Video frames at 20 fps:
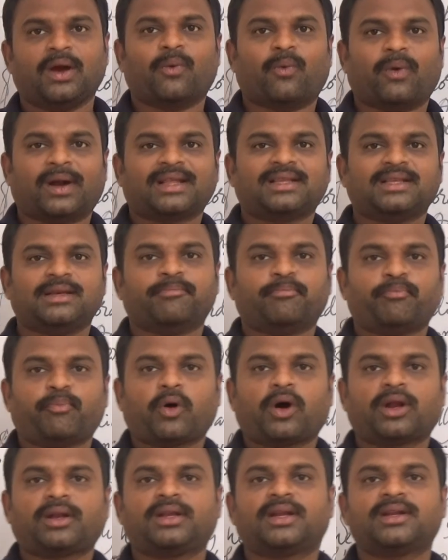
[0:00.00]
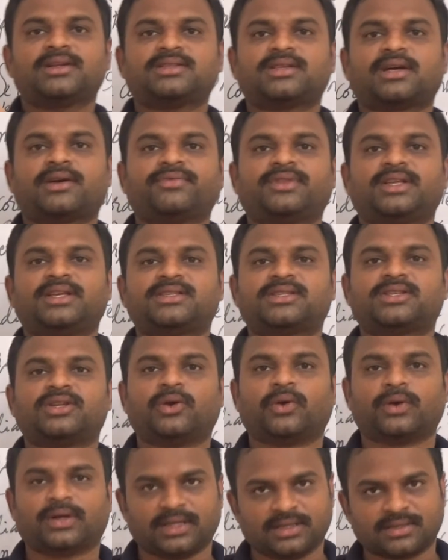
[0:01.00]
What is the importance of this
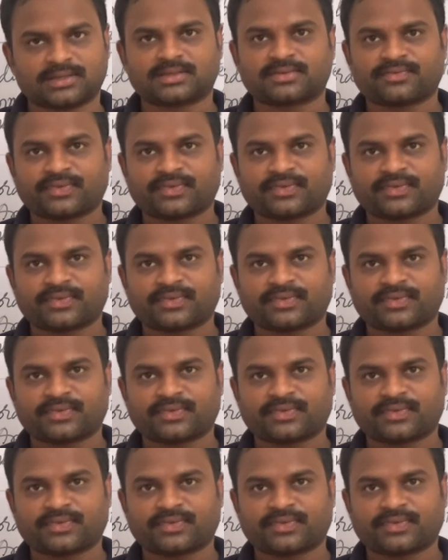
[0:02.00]
notice?